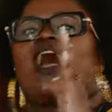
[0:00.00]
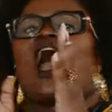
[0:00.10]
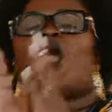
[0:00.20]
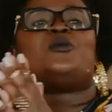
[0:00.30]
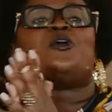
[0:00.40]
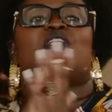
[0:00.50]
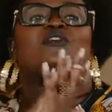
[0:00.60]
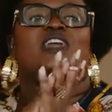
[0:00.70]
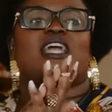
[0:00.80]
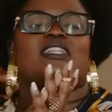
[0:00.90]
I hope you're not gonna
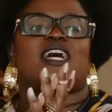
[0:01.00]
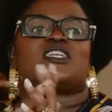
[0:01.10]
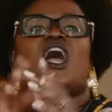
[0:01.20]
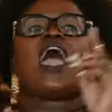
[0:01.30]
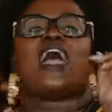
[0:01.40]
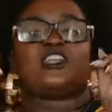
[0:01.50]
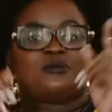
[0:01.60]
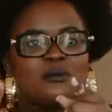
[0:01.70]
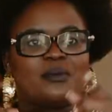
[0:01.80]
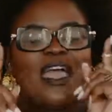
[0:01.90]
forget that. And
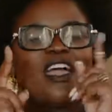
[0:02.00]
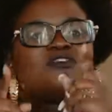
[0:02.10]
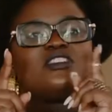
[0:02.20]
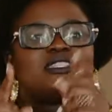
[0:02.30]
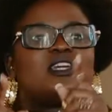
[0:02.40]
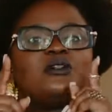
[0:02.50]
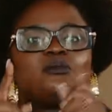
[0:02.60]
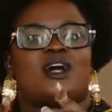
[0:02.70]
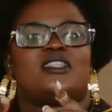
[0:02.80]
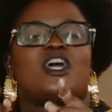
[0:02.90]
remember, every single
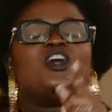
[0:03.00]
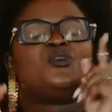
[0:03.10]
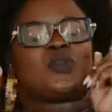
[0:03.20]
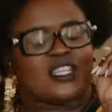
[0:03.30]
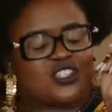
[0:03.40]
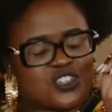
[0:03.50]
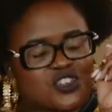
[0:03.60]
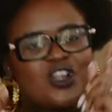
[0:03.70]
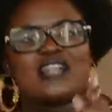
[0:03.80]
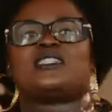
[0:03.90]
month, you can
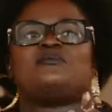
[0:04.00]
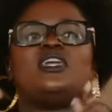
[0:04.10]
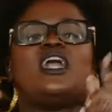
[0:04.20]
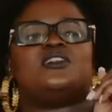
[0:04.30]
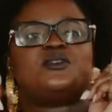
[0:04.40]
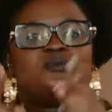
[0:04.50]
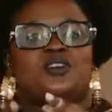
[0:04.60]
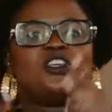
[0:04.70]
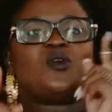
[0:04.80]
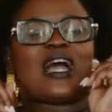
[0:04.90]
trust me to
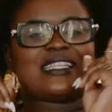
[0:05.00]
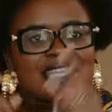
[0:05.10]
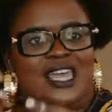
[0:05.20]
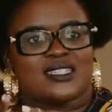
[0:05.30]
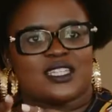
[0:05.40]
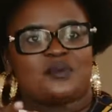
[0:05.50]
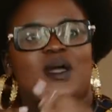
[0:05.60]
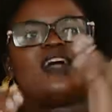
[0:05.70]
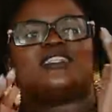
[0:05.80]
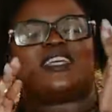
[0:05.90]
bring you a style tip
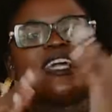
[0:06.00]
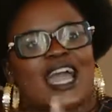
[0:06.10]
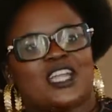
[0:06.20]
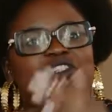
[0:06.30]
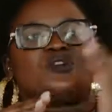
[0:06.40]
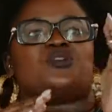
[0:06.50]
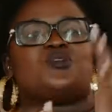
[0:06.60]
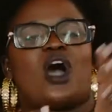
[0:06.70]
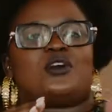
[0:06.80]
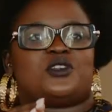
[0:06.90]
to guide you
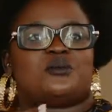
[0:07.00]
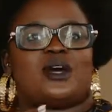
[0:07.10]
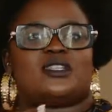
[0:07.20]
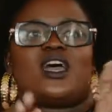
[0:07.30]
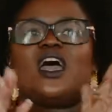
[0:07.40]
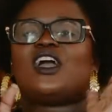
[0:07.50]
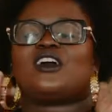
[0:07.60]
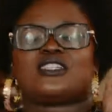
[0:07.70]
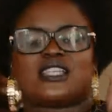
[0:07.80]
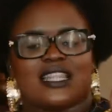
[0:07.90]
throughout your month,
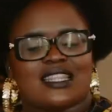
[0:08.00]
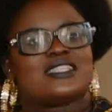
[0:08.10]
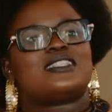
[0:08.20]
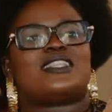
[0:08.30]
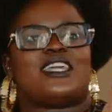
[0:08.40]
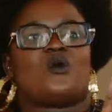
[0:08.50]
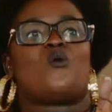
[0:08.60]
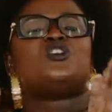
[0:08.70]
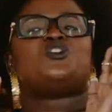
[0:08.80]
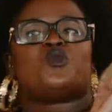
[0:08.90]
because this is the year
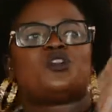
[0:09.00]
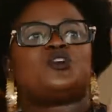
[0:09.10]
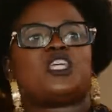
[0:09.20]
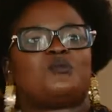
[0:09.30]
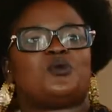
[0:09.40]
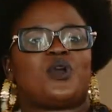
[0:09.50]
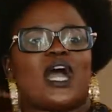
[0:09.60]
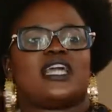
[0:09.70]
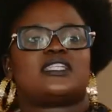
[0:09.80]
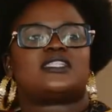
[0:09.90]
we want to keep you
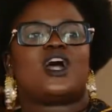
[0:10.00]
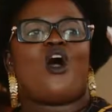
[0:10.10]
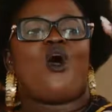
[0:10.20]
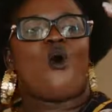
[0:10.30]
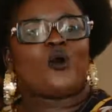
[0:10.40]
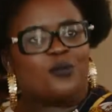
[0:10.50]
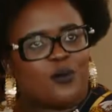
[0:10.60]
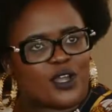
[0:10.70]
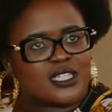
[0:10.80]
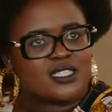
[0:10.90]
guys on
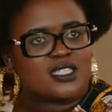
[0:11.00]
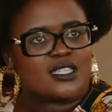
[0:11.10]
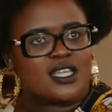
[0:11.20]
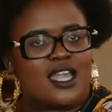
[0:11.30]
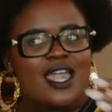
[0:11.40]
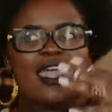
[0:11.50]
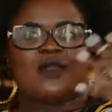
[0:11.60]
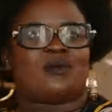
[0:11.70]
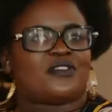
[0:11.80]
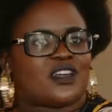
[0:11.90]
point,
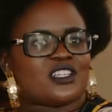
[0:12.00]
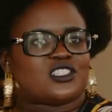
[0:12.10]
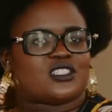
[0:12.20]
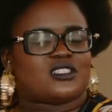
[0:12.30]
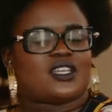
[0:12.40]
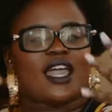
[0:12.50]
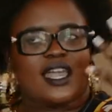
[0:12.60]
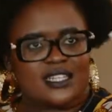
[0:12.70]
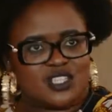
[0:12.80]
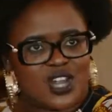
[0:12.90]
in perfection,
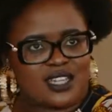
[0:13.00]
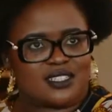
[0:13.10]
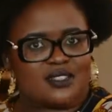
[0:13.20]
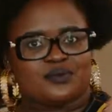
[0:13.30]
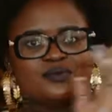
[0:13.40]
and in trend.